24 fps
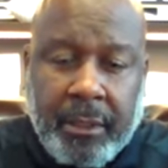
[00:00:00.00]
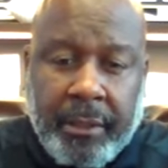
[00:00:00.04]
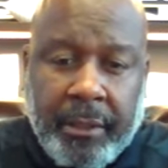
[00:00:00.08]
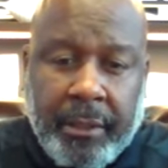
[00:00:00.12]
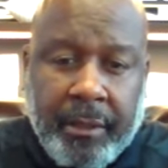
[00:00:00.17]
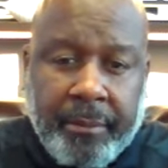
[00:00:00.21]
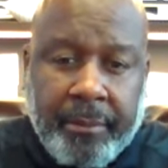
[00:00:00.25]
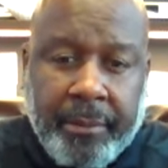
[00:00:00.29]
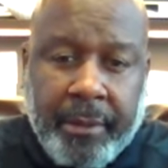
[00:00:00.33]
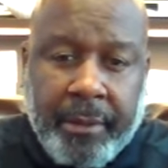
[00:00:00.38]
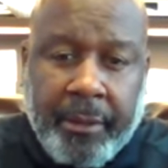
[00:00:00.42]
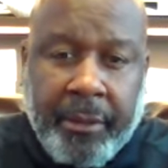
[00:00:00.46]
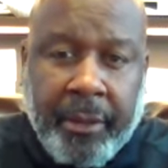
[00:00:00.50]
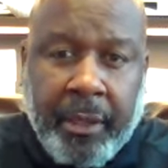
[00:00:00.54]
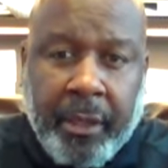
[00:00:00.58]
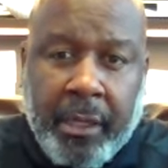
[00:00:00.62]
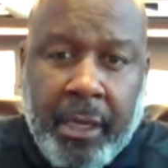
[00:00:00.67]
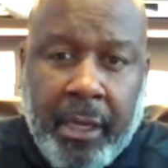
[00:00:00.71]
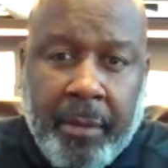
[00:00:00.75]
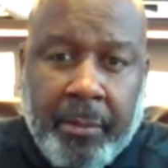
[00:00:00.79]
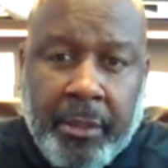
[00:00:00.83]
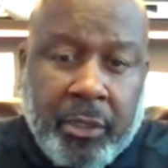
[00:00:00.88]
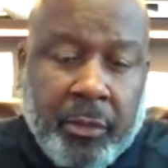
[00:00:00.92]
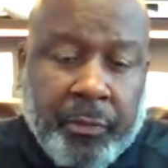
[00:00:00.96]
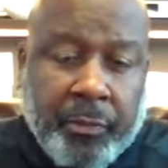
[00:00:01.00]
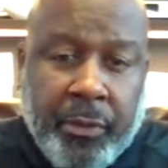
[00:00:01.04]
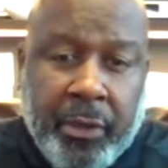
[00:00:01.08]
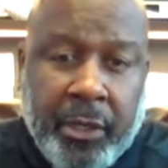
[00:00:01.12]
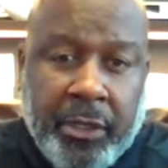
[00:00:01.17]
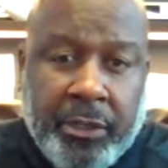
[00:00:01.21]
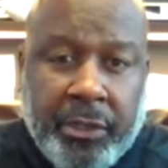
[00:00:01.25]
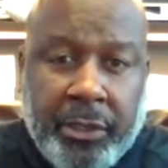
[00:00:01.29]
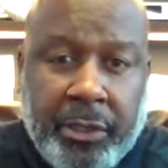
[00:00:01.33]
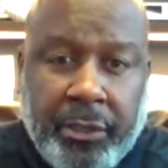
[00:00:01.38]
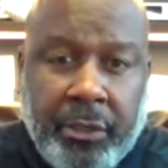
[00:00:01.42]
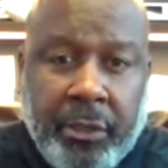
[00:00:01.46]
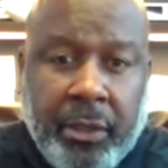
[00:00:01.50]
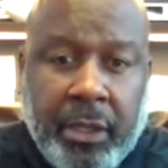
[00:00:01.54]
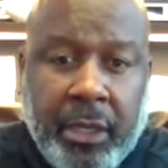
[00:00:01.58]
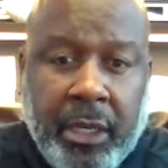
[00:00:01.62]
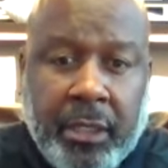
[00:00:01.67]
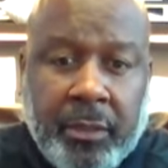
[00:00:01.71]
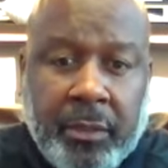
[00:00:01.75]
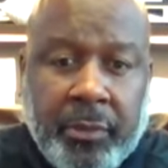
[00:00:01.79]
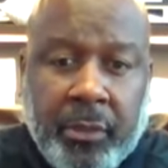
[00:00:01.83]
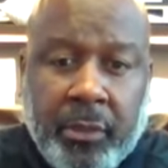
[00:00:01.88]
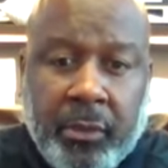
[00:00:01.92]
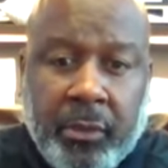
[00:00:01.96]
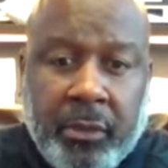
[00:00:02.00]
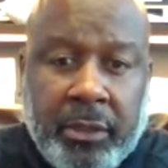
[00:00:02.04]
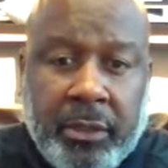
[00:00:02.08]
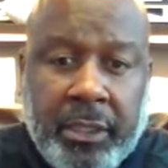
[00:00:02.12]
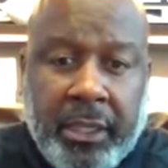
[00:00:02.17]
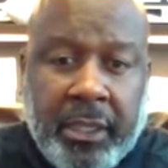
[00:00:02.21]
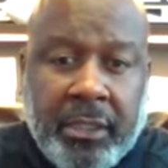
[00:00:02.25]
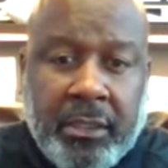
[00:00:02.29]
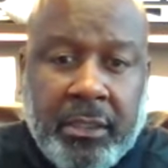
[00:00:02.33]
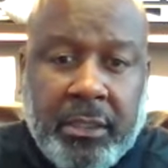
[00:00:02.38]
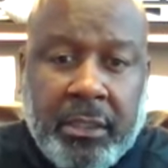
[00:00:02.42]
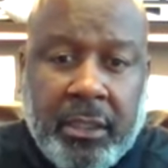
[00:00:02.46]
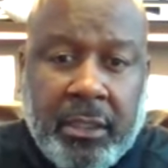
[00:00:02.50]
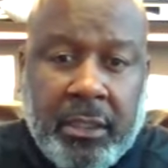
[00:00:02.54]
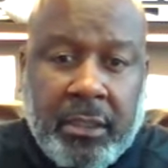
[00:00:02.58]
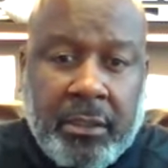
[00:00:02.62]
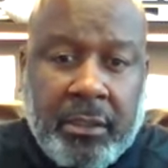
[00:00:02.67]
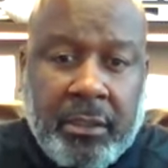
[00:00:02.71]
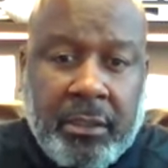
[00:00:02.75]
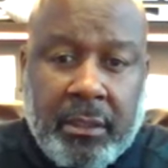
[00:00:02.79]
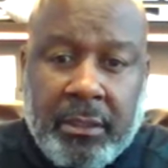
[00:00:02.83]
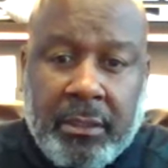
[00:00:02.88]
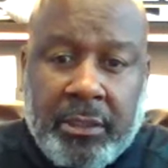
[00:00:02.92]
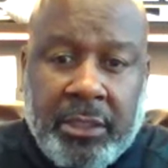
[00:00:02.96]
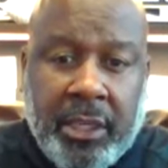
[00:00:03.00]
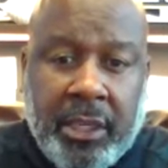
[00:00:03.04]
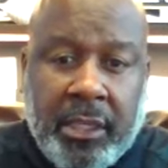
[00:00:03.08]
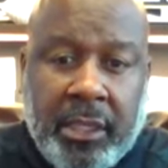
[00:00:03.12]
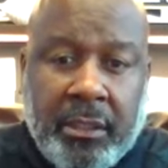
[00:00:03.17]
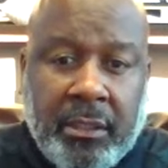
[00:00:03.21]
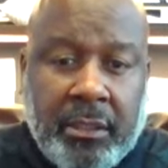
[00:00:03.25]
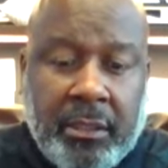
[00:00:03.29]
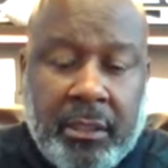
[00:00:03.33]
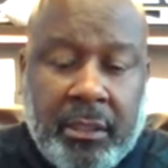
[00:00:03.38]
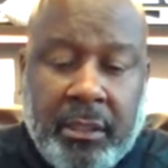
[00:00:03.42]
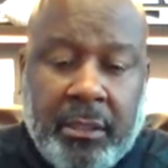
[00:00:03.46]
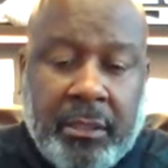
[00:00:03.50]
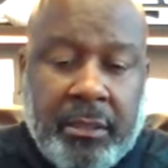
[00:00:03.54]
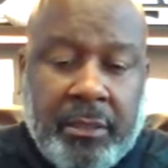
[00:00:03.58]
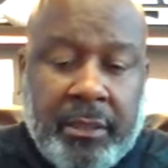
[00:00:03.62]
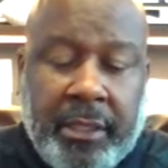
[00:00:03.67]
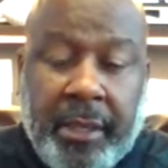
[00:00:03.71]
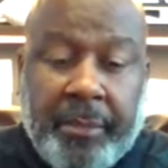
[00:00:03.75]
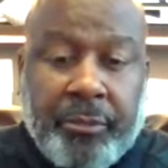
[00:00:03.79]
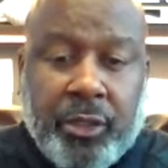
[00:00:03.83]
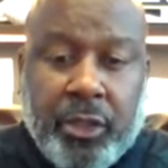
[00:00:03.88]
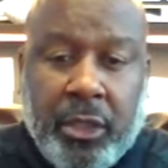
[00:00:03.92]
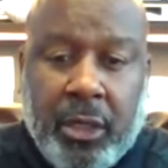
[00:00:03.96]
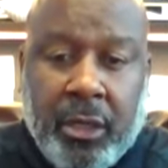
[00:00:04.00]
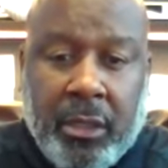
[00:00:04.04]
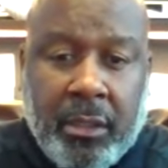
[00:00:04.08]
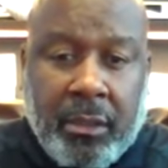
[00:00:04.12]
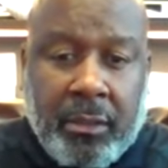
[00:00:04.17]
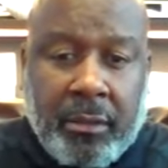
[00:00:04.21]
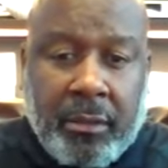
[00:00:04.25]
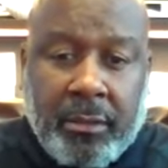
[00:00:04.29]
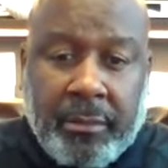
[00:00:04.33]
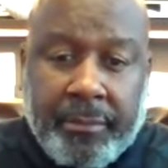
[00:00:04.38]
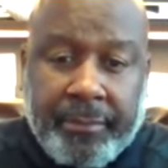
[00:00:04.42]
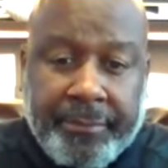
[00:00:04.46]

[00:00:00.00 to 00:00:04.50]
Well, I think how much pressure you guys put on Dustin to change the depth chart.